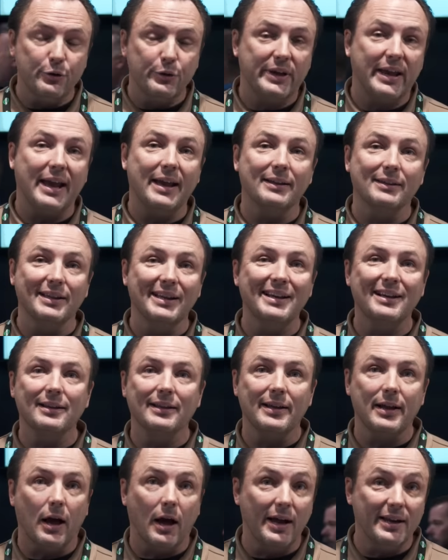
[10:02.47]
you can't
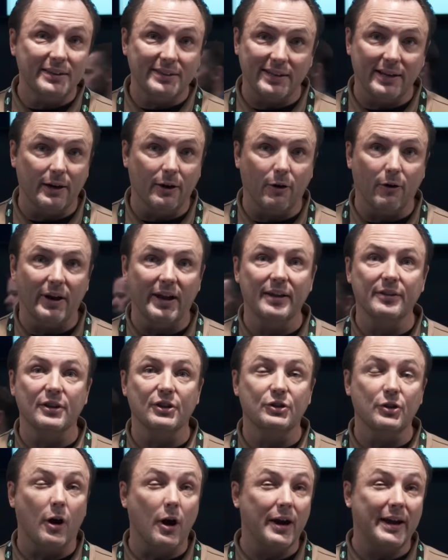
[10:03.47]
legally hunt deer in
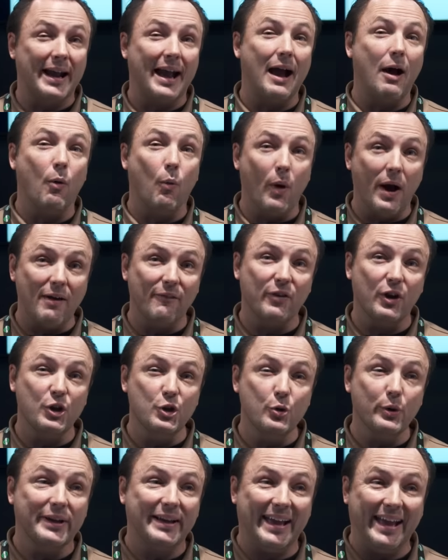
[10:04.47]
the dark. However,
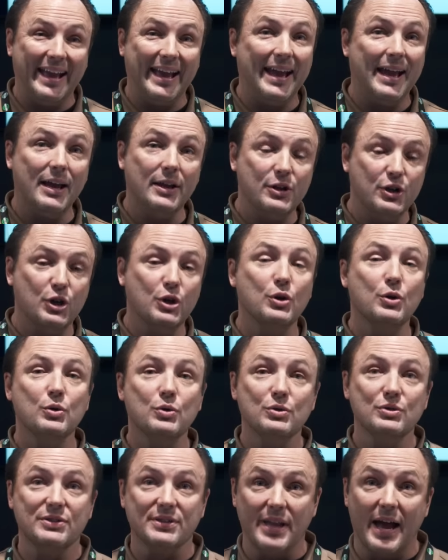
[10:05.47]
you can
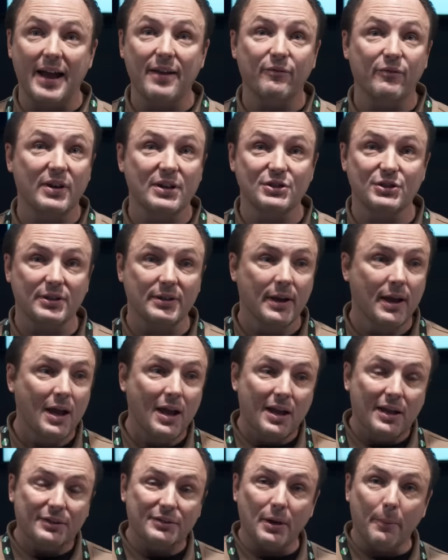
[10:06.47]
use night vision
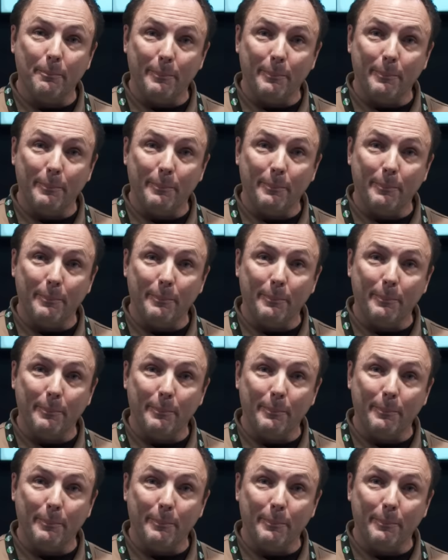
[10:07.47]
to